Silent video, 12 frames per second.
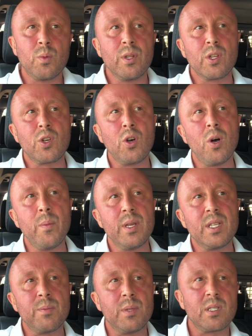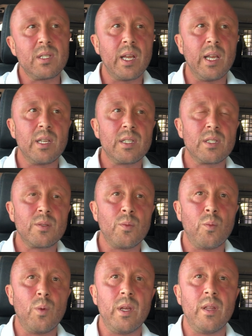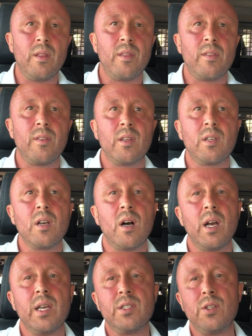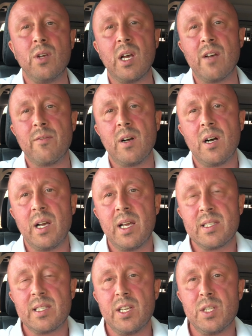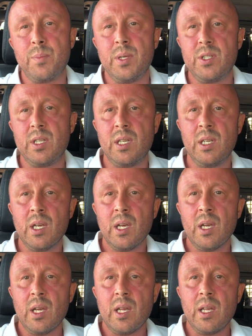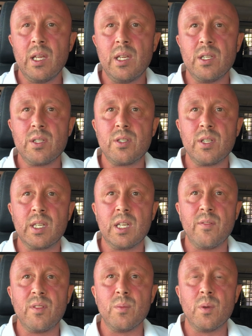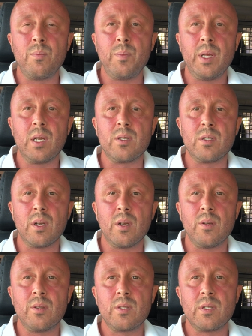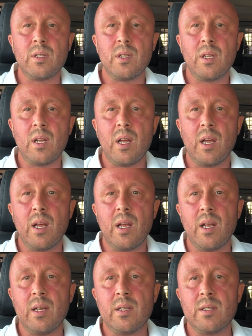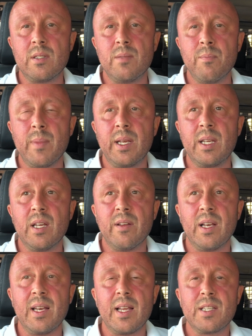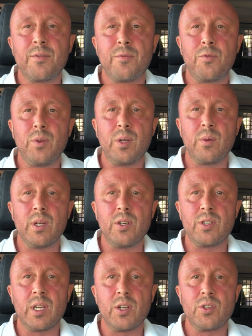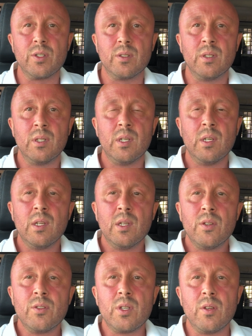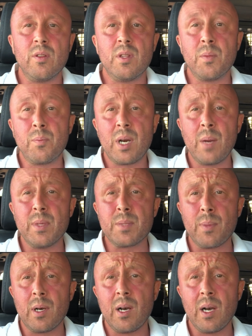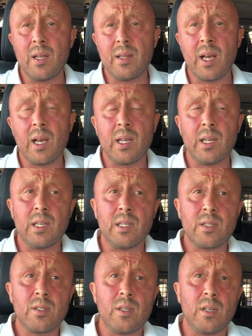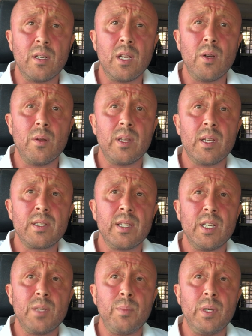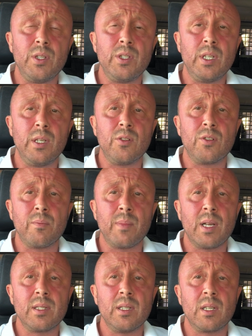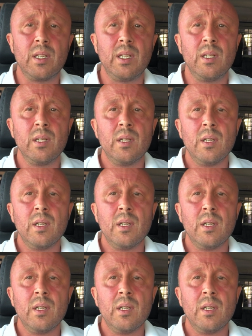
one of the commonest mistakes with guys who have high SHBG is to give them a big dose and make it a less frequent injection. So the premise behind that is to lower the SHBG dramatically,